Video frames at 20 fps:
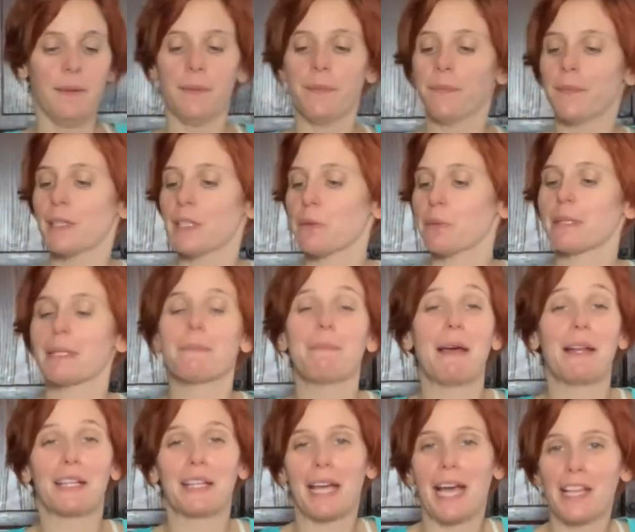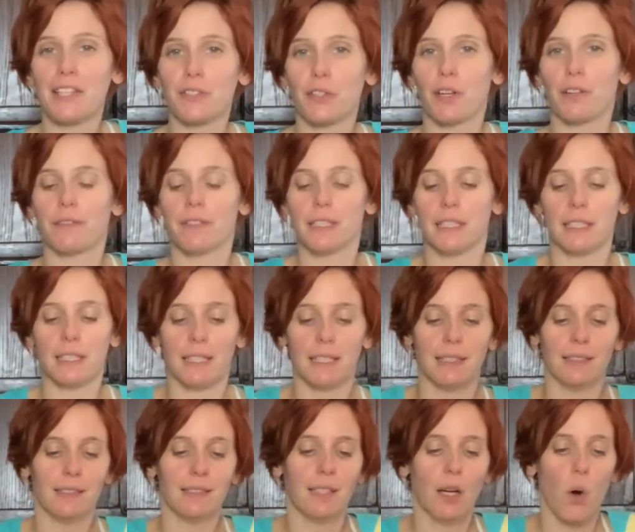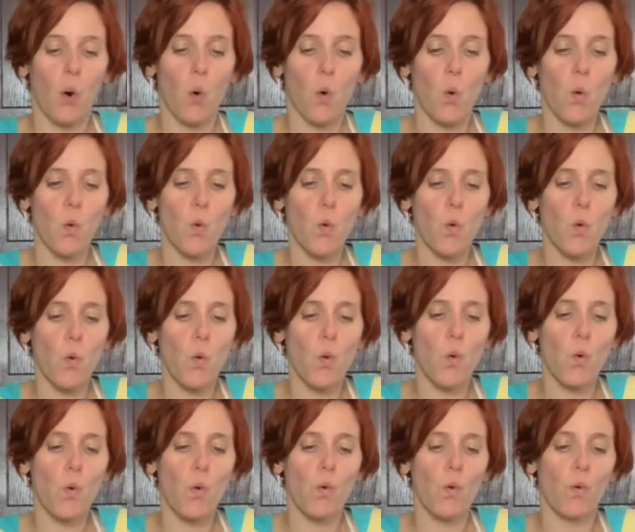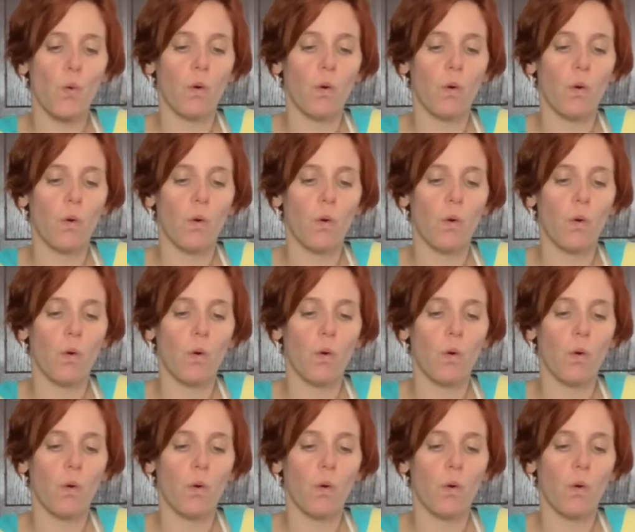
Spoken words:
This one's Madagascar vanilla. Ooh.